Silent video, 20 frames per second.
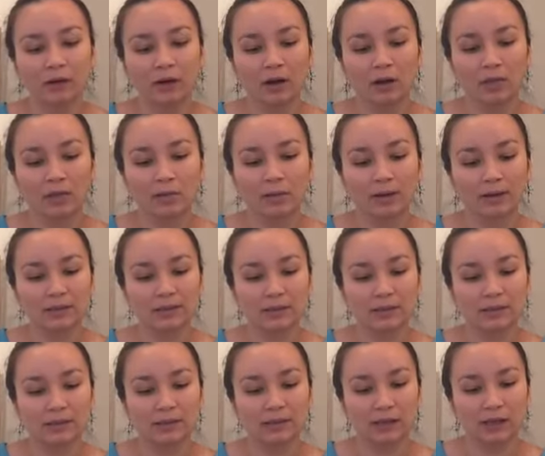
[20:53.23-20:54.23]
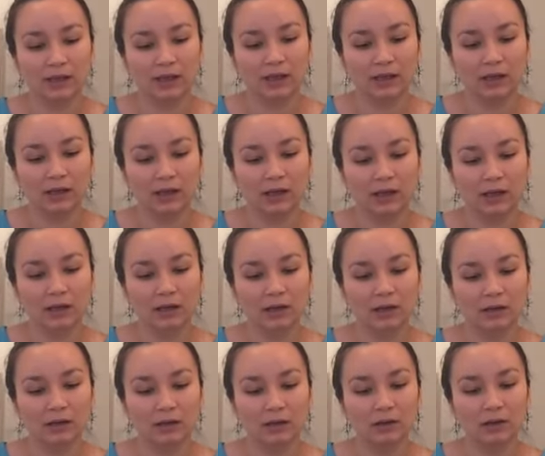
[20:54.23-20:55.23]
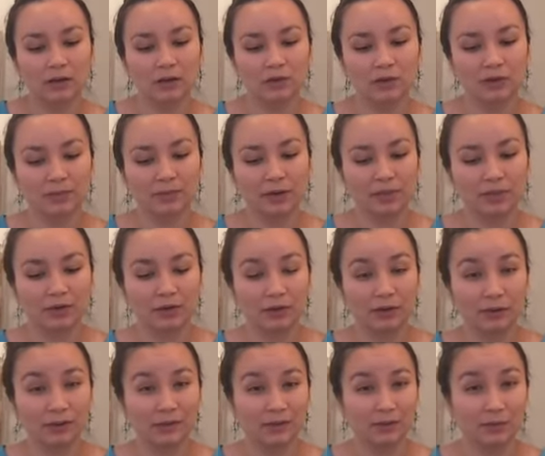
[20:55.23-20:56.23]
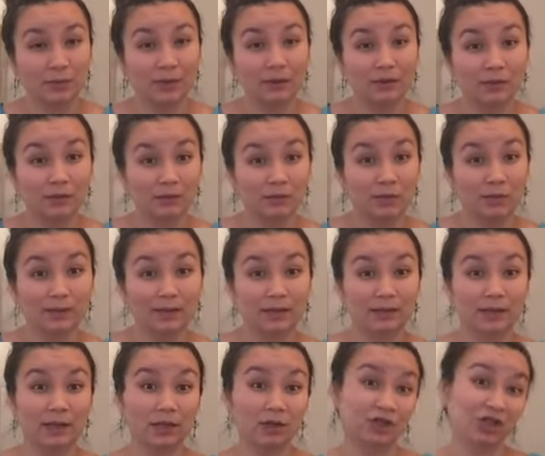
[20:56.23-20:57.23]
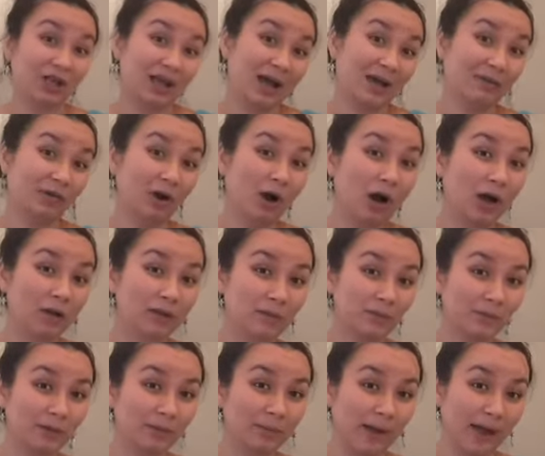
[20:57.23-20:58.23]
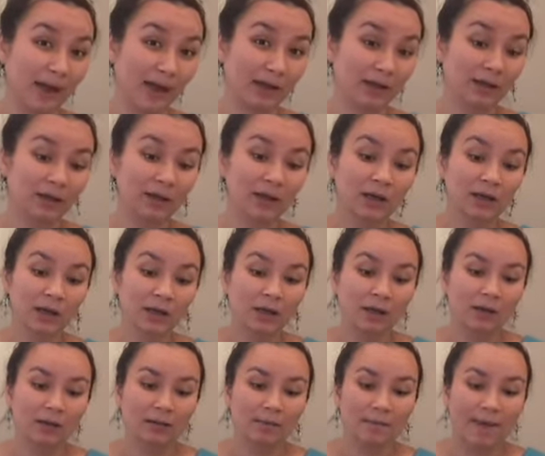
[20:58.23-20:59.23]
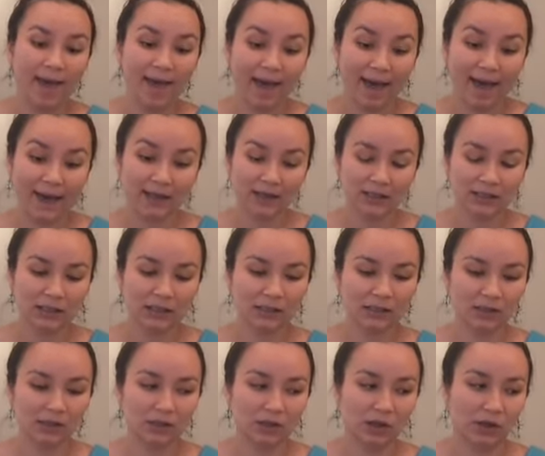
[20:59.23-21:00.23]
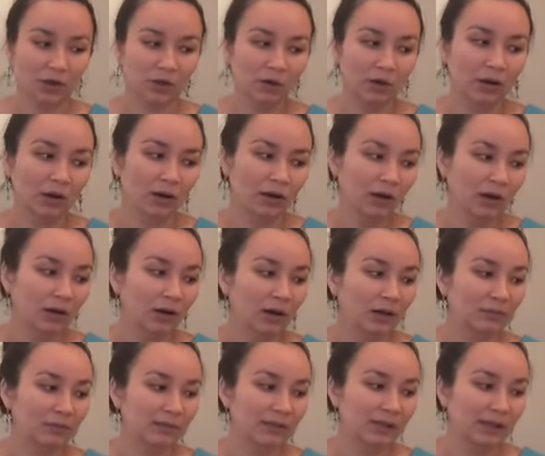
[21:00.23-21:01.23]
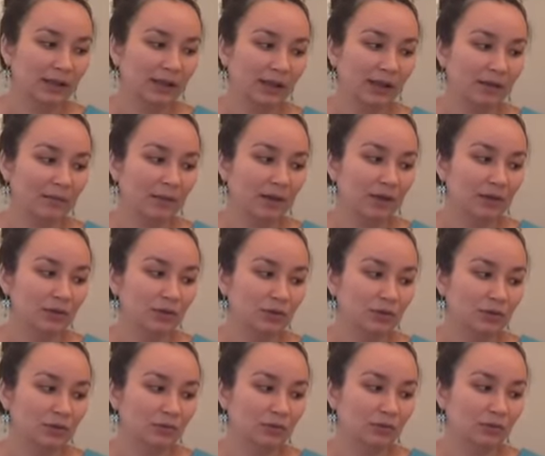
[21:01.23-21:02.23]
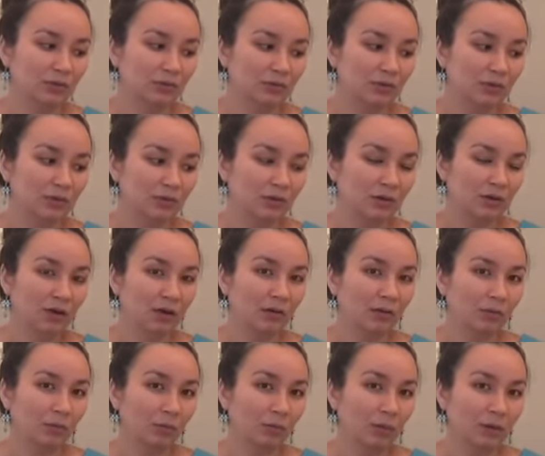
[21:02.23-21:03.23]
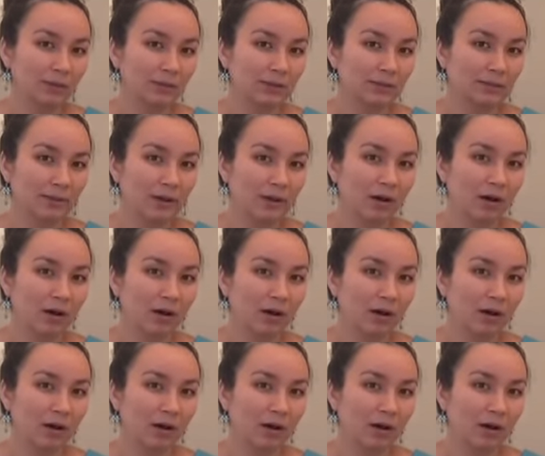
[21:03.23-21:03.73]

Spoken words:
Otherwise, I was thinking usually by 36 weeks is when they say you should have your hospital bag packed. So I was thinking I might do a what's in my